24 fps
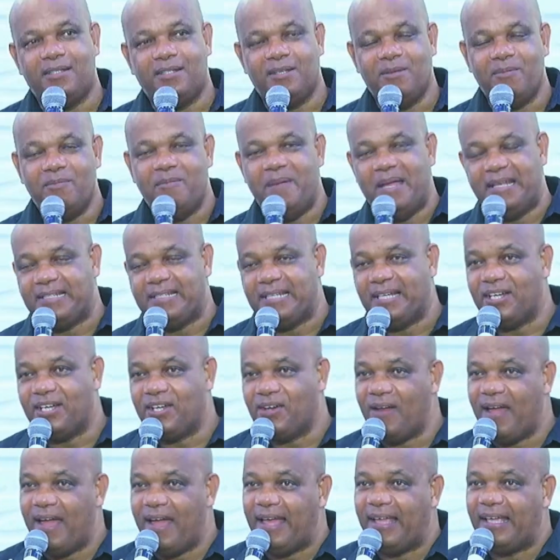better
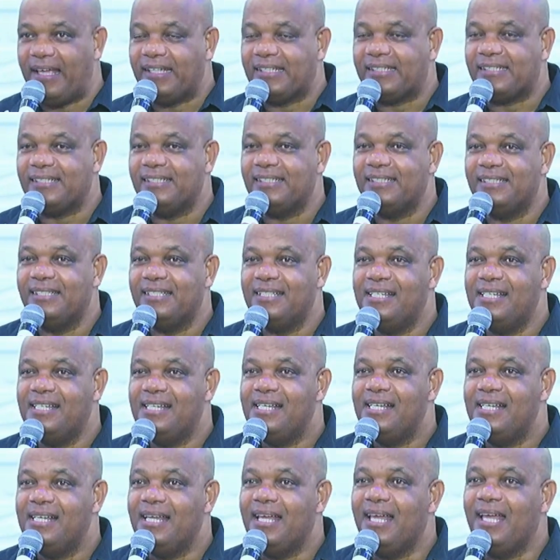cry.
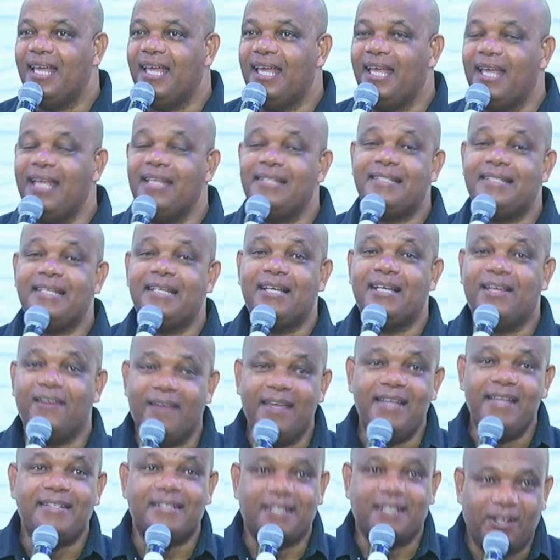It's a
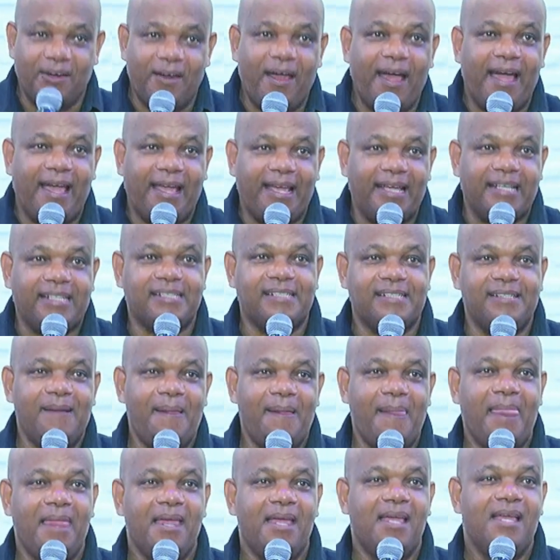great cry.
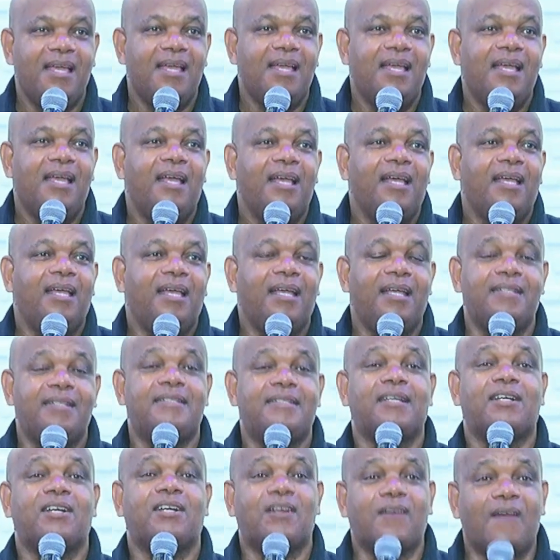It's
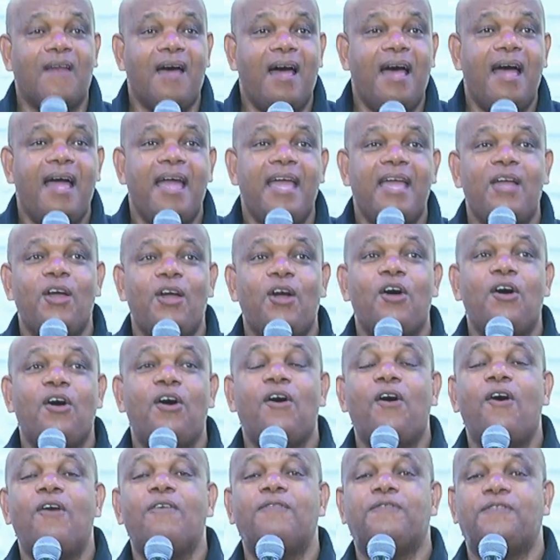a cry
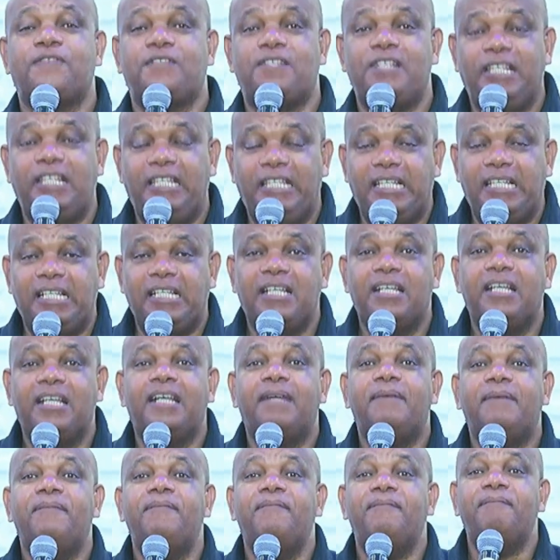of seeing
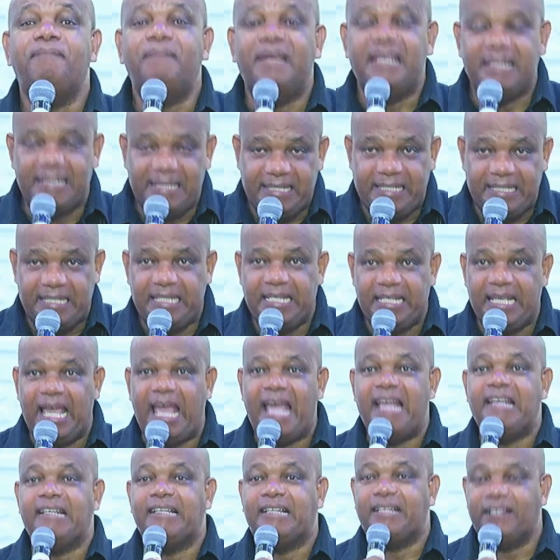mercy
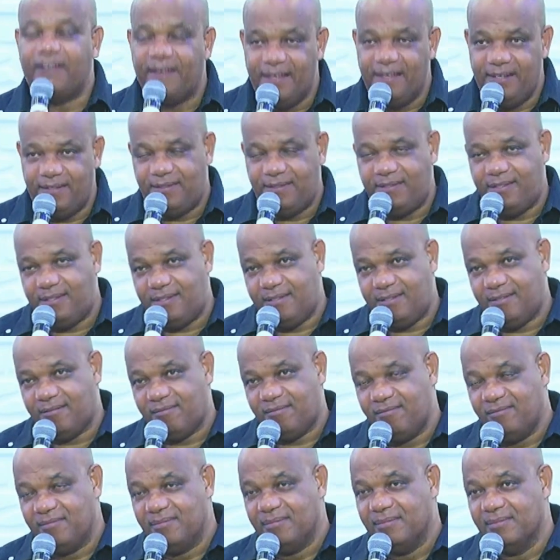and grace
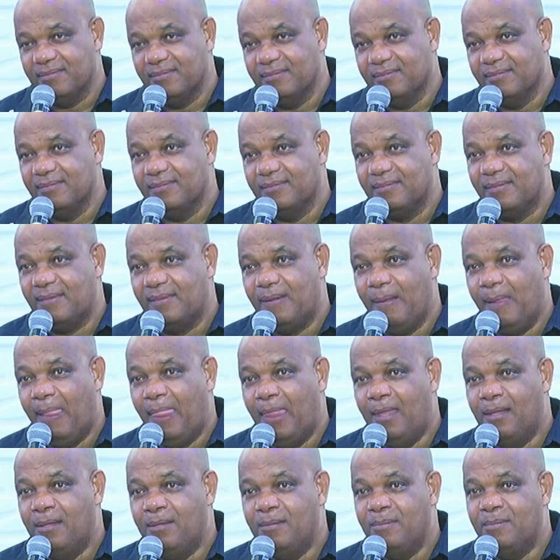
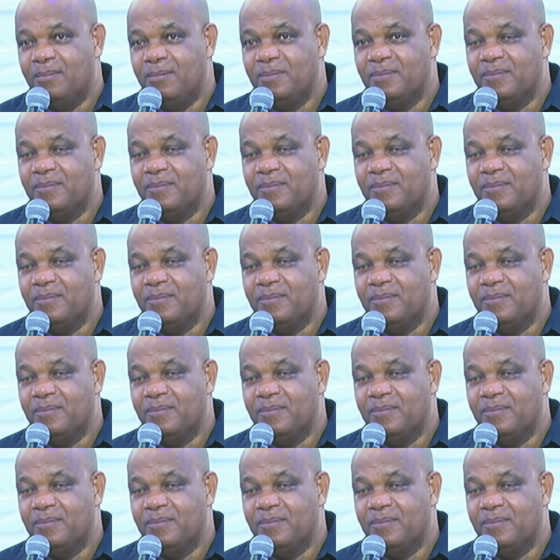all